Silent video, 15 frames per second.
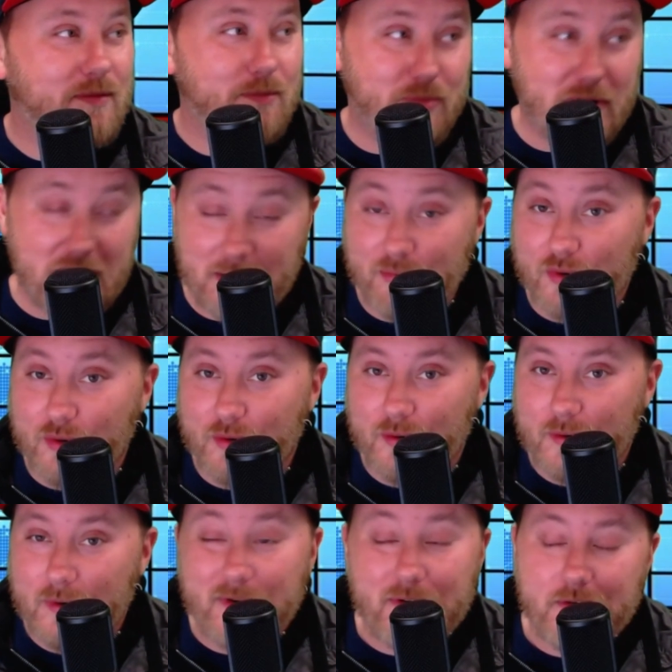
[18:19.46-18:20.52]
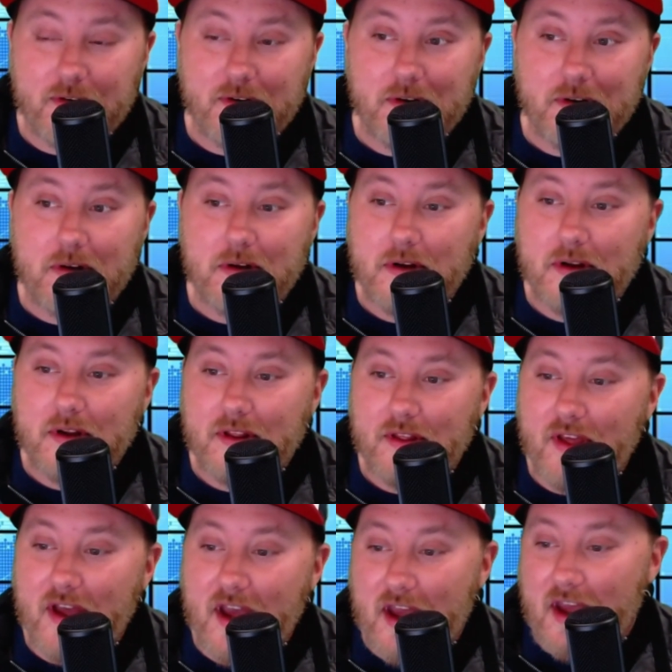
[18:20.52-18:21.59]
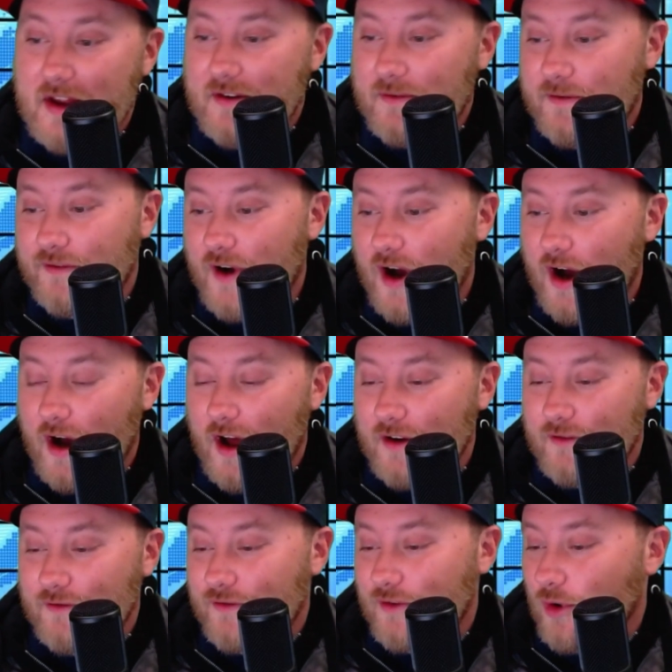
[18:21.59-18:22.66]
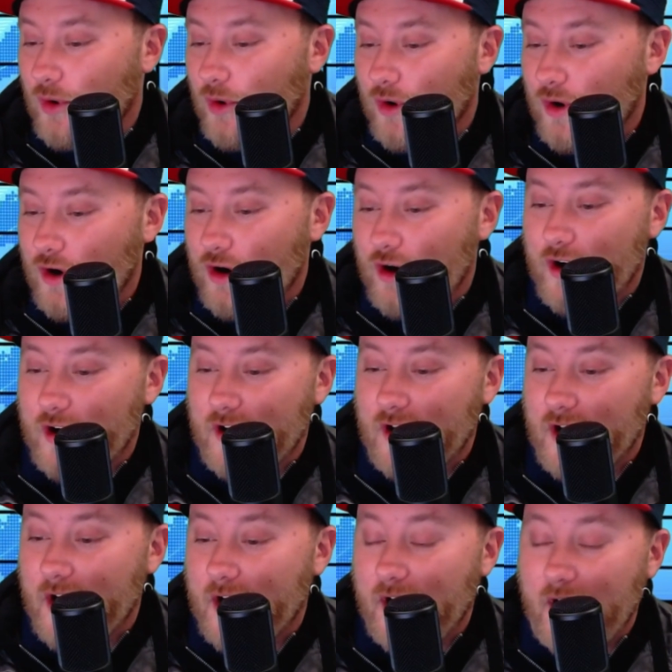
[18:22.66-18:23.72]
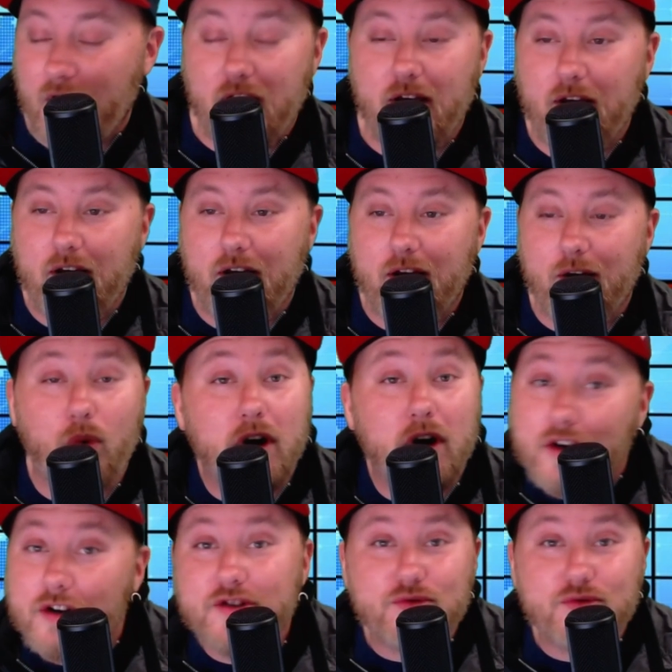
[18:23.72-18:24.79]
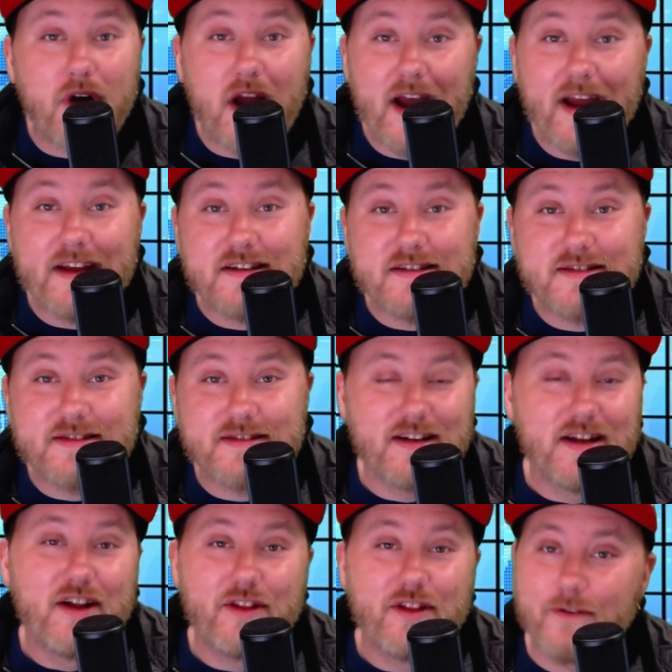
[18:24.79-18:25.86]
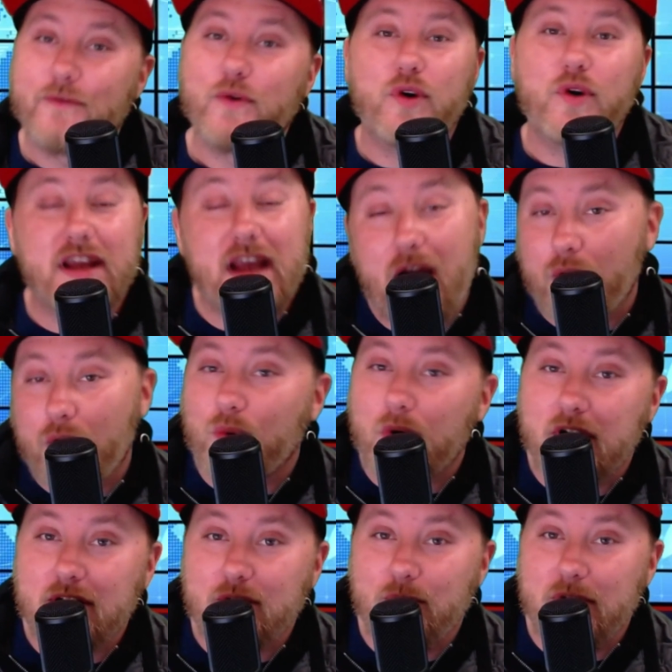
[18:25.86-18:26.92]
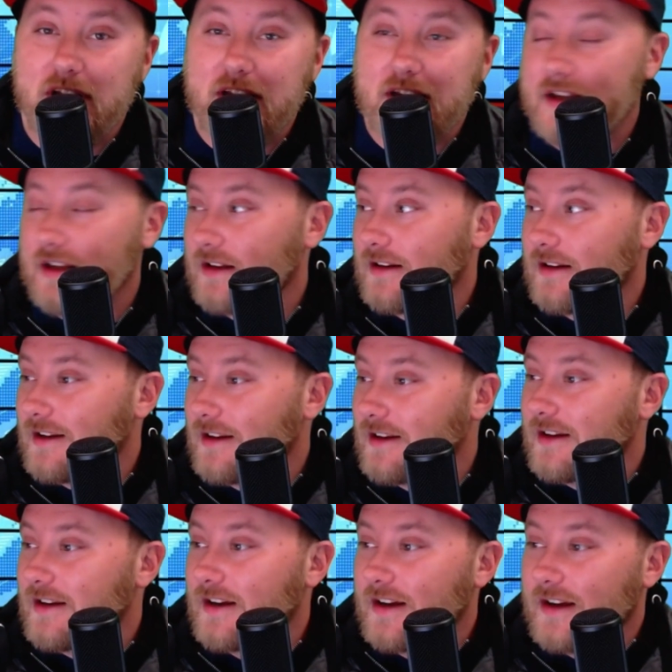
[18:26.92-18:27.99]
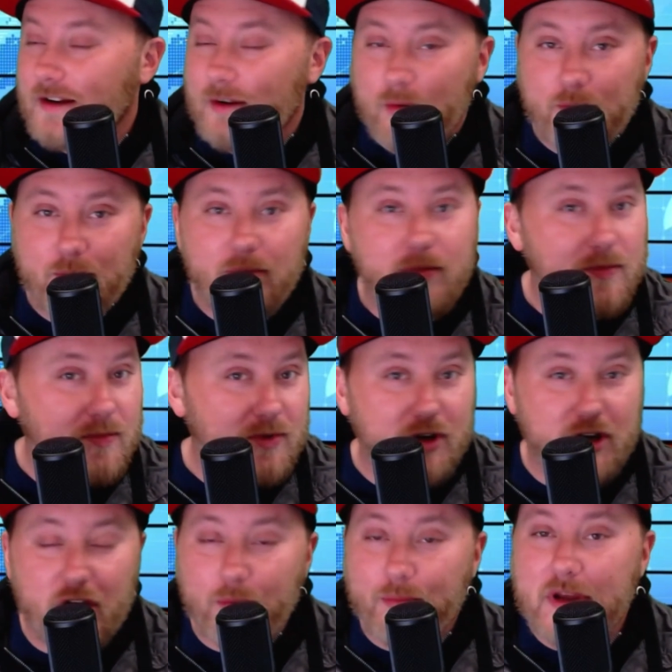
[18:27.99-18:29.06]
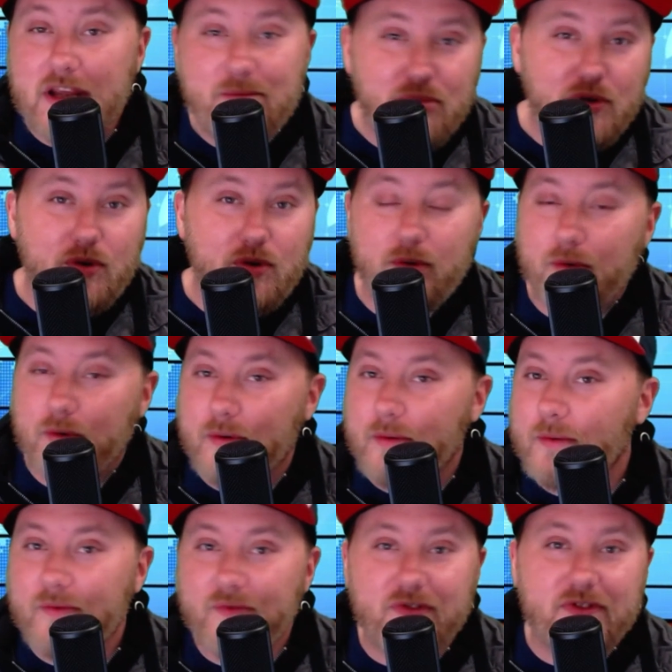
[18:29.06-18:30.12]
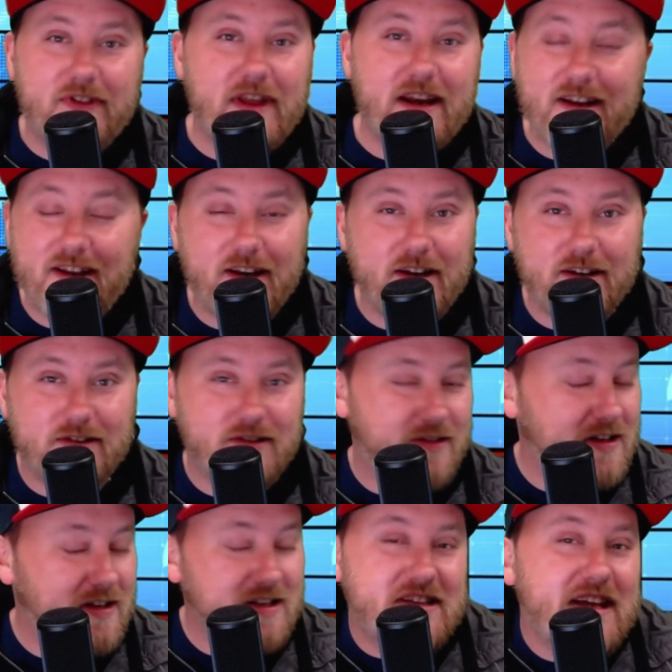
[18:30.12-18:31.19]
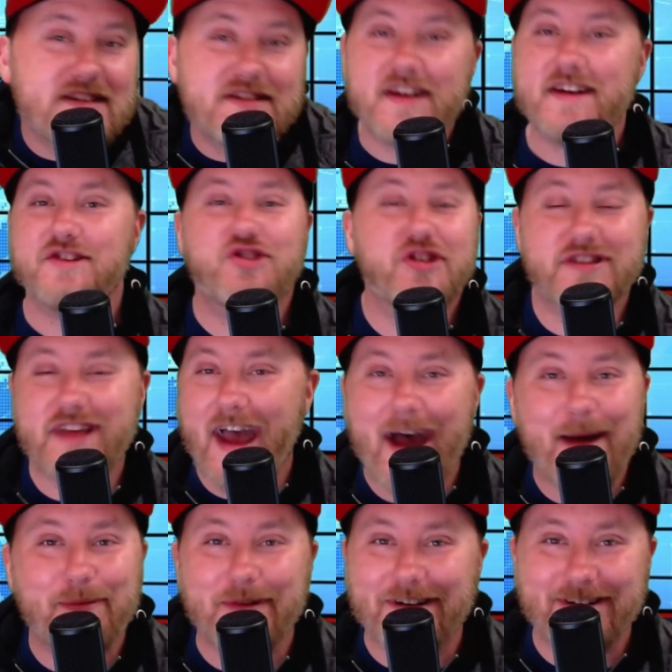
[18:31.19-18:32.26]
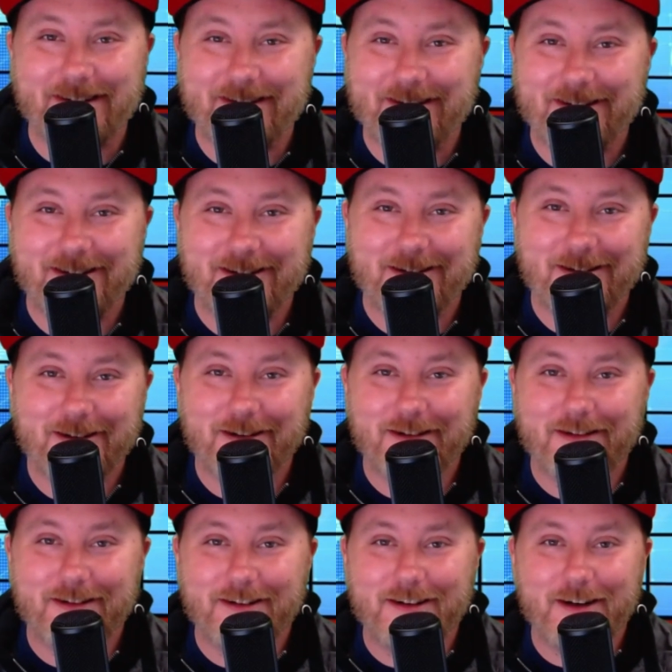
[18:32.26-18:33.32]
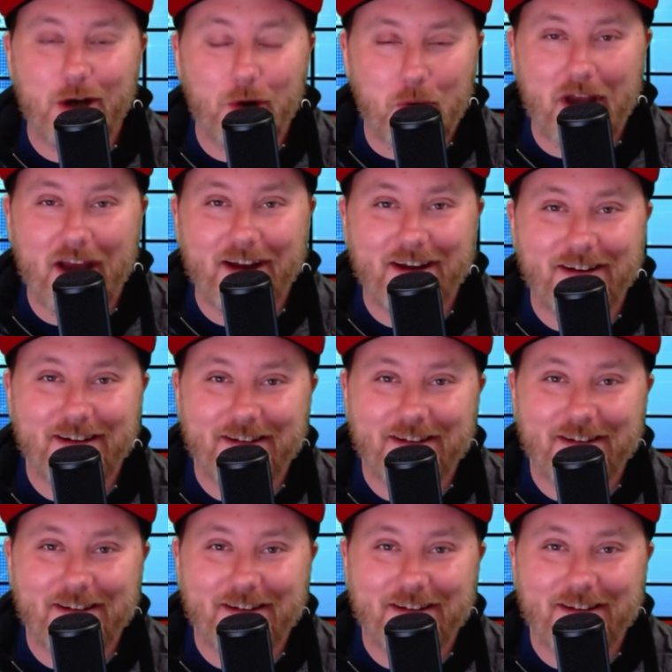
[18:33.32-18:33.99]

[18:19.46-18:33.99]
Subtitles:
people that fought for workers' rights, the 40-hour work week. You know, people, these things didn't just happen, okay?